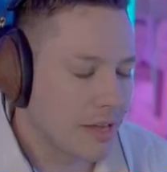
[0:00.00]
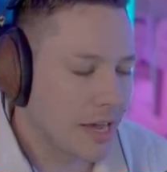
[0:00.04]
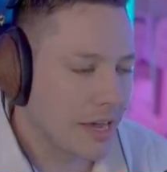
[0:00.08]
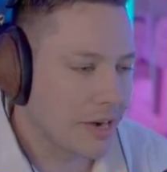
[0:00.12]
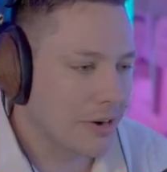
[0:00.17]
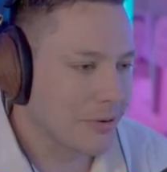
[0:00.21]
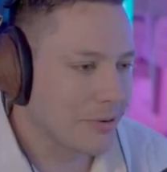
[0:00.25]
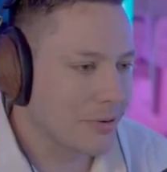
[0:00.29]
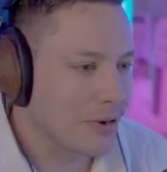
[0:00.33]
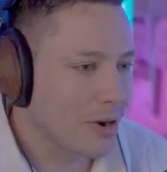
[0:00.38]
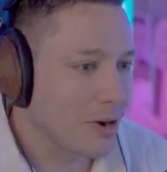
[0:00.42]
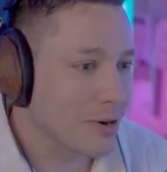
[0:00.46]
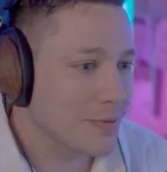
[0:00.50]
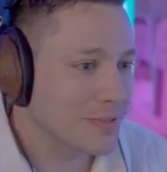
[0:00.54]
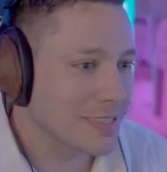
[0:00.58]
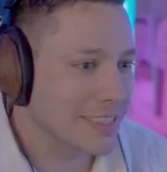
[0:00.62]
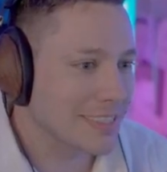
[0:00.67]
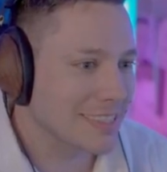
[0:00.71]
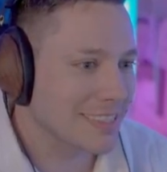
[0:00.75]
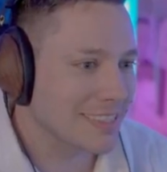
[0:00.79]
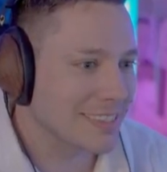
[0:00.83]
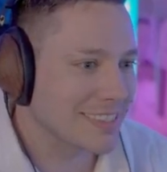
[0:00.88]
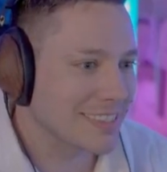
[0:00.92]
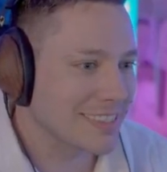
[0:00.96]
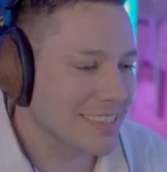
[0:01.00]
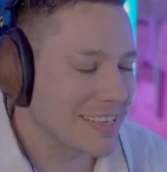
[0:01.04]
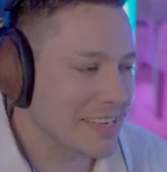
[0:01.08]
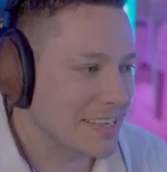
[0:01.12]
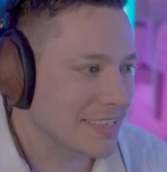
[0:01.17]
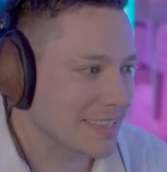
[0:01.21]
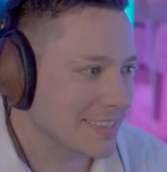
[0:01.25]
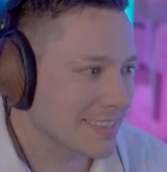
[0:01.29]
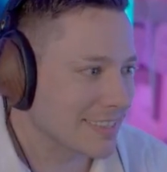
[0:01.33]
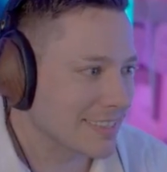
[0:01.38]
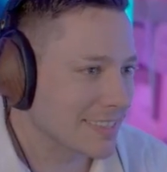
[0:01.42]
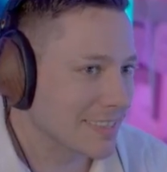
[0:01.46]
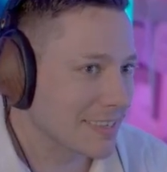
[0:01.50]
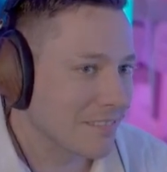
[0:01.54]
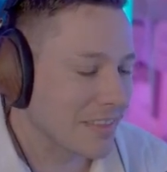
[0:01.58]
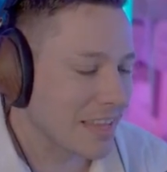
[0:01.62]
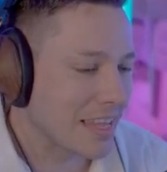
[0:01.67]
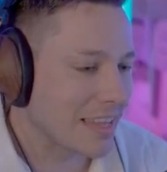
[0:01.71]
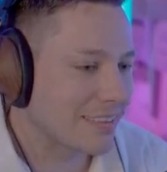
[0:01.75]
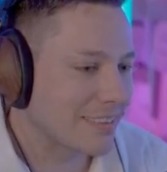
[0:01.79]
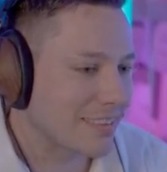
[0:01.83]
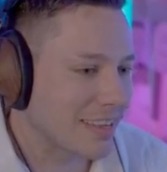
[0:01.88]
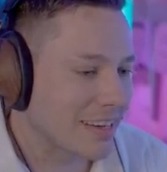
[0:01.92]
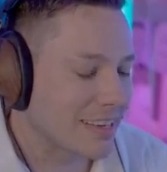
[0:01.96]
I don't know if this will see us.
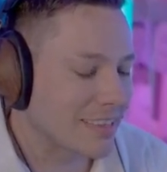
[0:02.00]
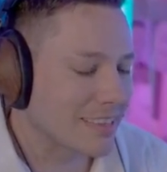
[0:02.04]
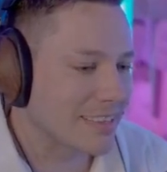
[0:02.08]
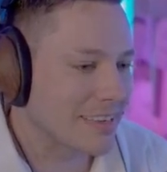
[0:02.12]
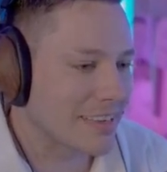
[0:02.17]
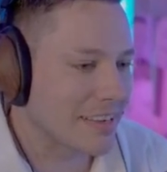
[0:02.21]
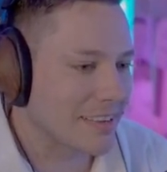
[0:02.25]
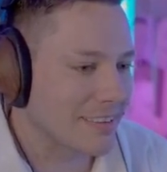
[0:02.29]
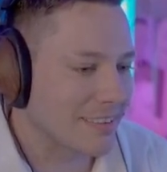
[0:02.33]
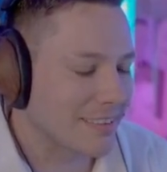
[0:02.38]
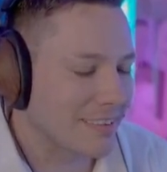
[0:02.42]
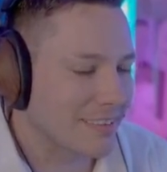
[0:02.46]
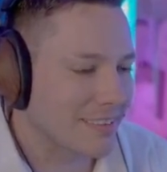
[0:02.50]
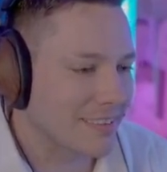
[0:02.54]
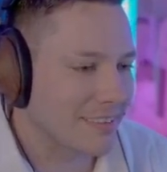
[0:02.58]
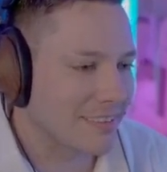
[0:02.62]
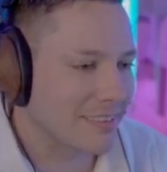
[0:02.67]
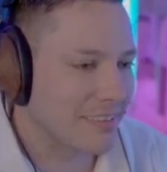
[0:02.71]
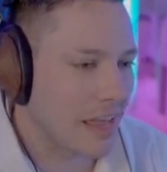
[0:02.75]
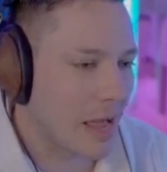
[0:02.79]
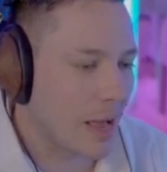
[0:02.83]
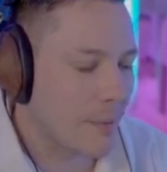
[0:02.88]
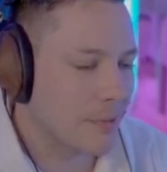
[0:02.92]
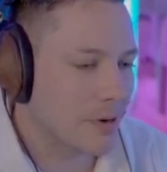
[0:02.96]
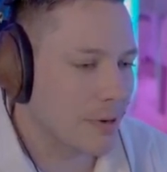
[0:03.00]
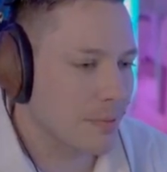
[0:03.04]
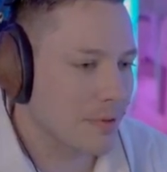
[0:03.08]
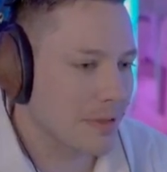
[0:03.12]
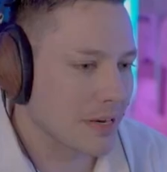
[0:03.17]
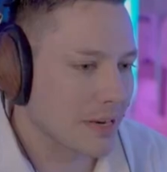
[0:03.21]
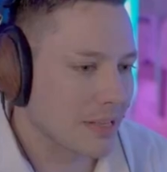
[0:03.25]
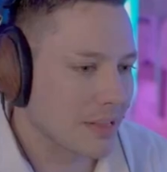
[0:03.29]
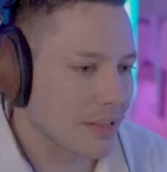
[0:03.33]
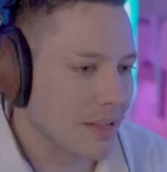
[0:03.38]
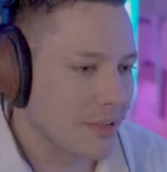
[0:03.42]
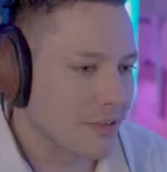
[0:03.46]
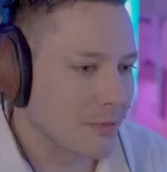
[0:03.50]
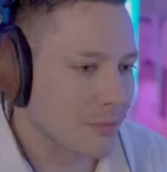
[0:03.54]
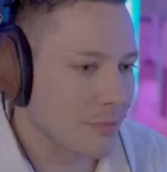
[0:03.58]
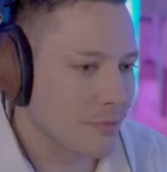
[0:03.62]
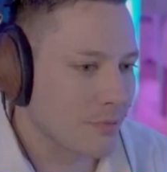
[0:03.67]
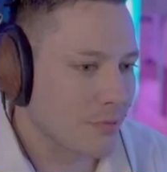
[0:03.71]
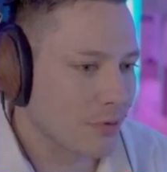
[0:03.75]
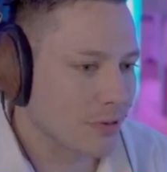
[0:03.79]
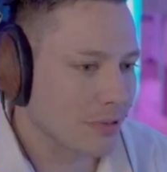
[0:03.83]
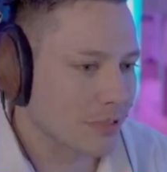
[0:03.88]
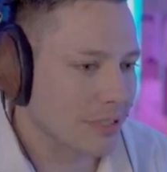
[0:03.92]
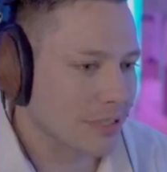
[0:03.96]
It's gonna see us because it's happened to me in a closet
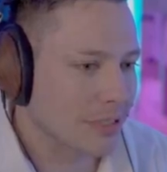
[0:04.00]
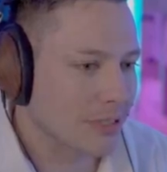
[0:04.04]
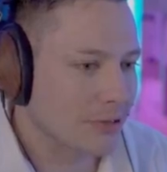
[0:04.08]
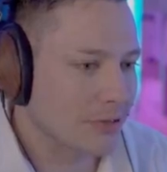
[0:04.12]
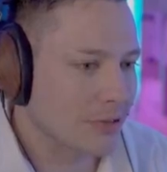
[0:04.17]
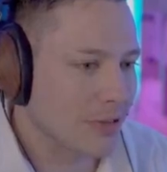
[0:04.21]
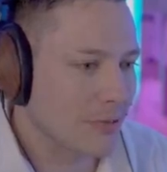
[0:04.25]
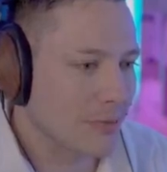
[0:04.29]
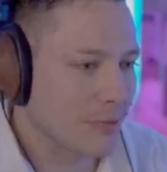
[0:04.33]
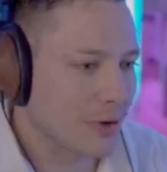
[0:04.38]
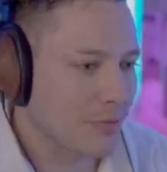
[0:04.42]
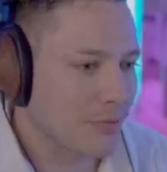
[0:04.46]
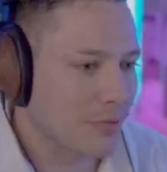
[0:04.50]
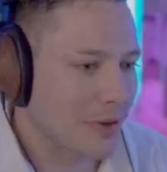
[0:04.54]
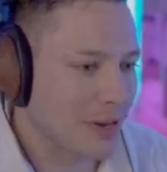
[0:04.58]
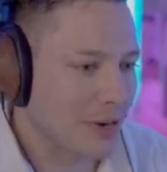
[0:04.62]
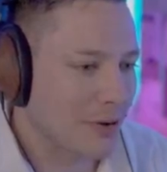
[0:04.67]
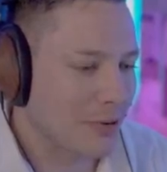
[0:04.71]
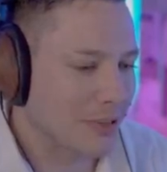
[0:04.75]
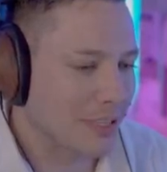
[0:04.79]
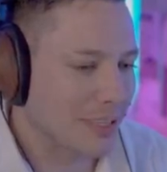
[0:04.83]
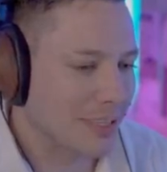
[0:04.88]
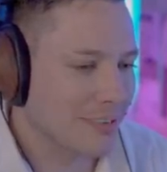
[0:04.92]
before. Let's go see if we can find. Hold on.